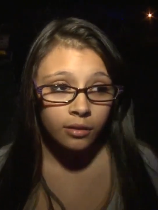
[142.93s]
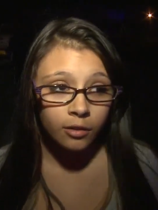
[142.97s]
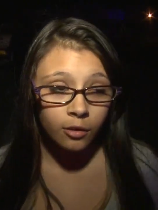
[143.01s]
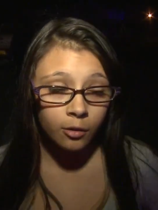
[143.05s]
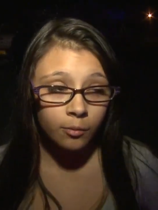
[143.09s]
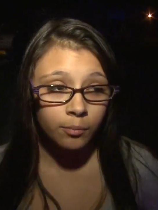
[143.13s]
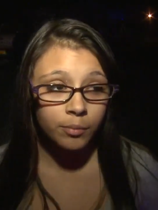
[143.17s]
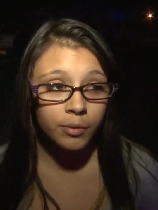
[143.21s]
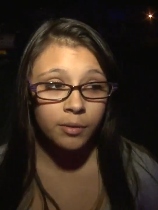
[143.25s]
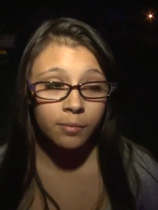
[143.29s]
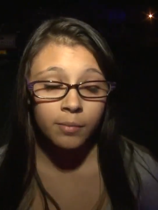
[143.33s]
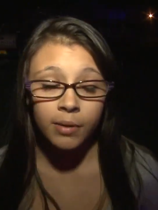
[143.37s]

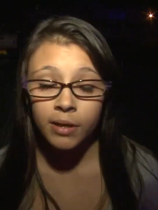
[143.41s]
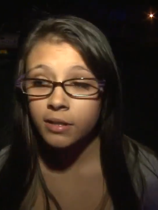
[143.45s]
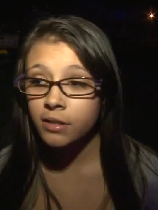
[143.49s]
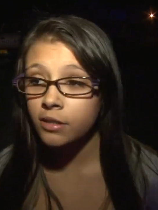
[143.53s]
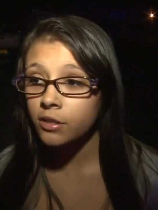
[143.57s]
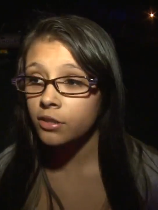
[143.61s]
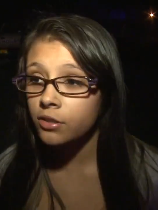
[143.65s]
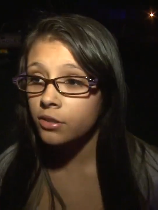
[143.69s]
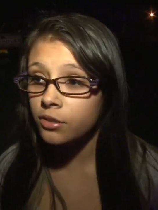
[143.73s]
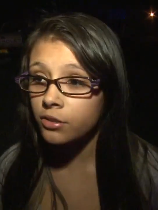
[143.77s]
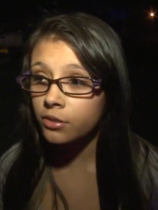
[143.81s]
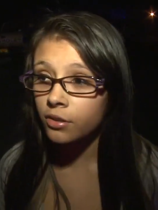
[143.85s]
hoping my
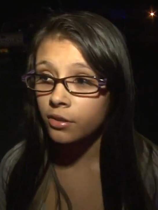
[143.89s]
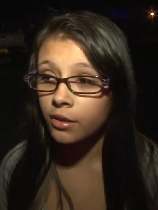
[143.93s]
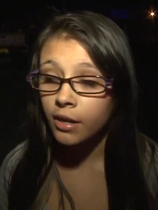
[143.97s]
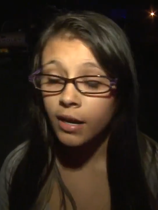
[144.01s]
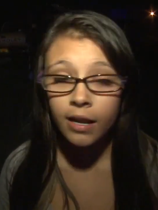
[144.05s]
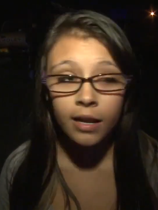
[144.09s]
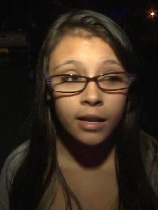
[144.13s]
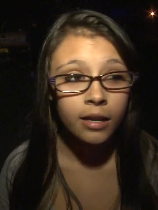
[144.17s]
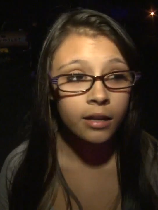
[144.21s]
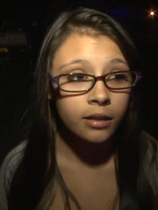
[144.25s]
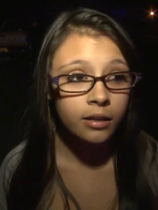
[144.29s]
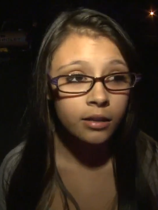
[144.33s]
sister's all
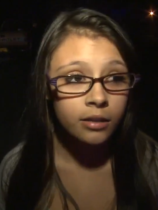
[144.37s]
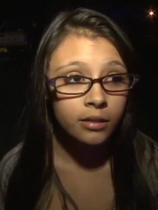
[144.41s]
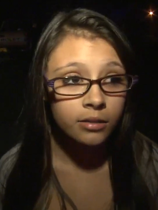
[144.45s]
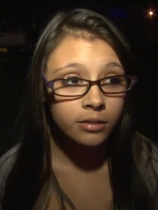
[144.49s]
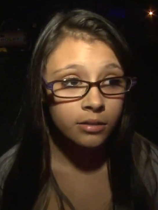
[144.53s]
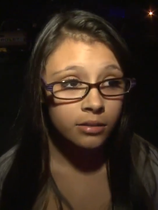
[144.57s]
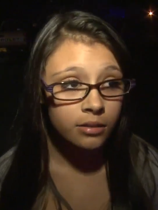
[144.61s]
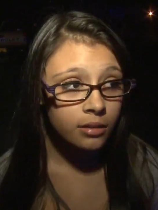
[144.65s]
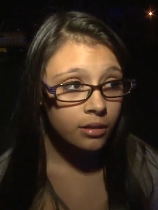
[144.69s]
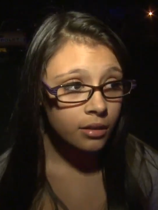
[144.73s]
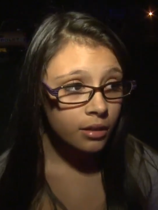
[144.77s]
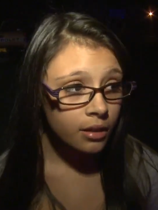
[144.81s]
right
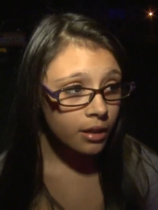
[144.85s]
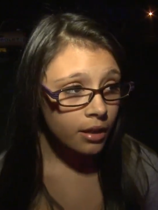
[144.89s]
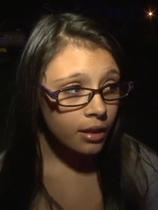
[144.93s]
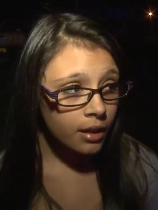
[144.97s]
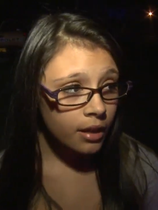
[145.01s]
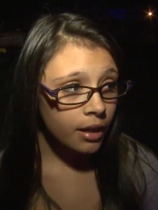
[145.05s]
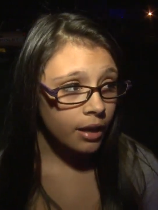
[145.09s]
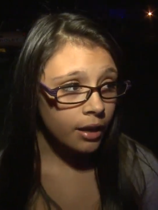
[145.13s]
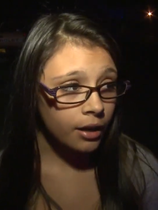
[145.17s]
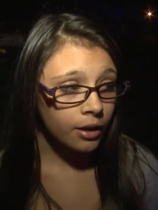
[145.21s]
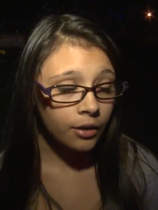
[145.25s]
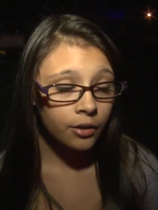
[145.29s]
because
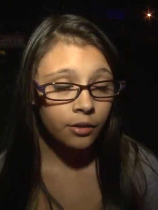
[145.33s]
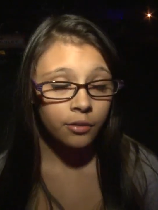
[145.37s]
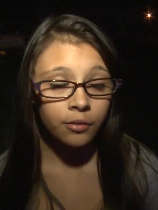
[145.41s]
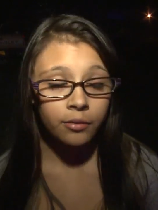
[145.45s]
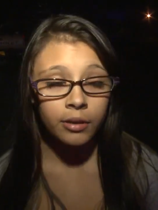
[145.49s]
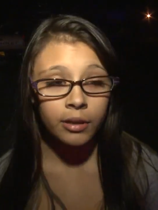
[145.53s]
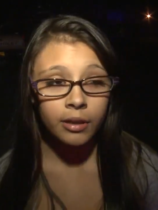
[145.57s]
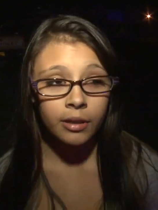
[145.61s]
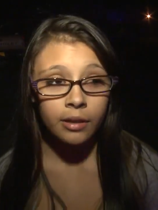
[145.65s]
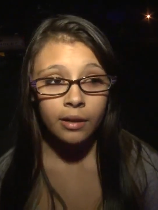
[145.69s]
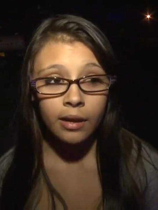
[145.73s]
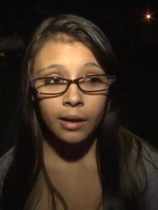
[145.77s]
I don't know
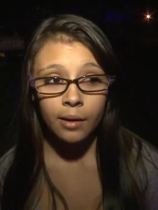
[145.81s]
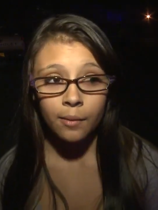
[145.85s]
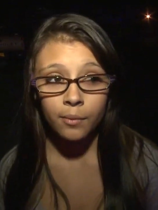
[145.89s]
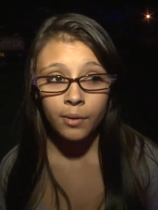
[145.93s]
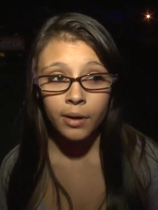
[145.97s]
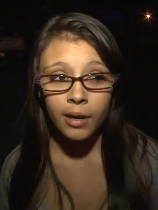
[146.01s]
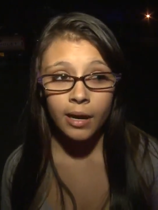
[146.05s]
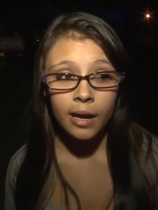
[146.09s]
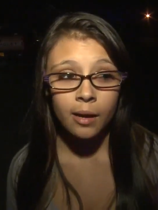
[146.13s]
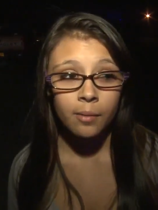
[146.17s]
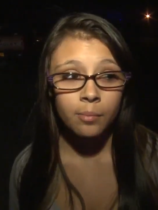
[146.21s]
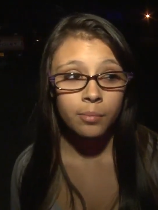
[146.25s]
really
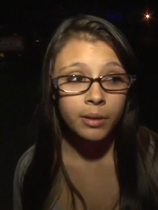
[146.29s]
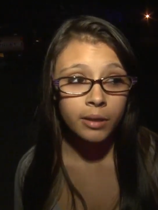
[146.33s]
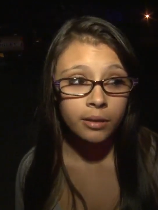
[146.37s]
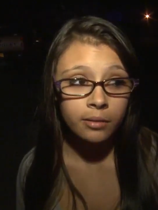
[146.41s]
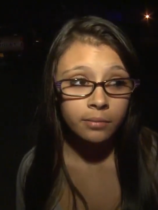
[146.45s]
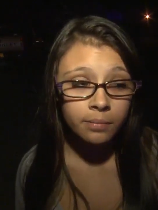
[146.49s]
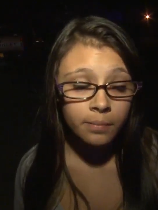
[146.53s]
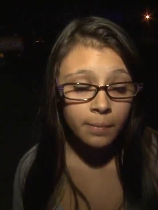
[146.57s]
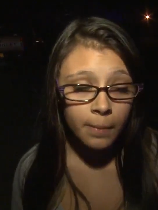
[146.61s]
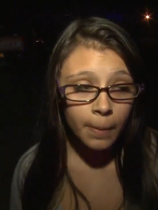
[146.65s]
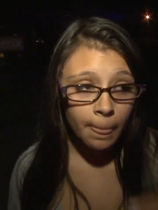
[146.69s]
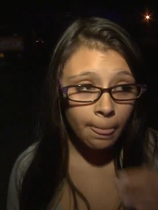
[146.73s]
what
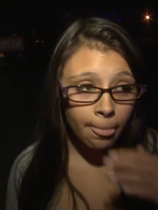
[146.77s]
happened,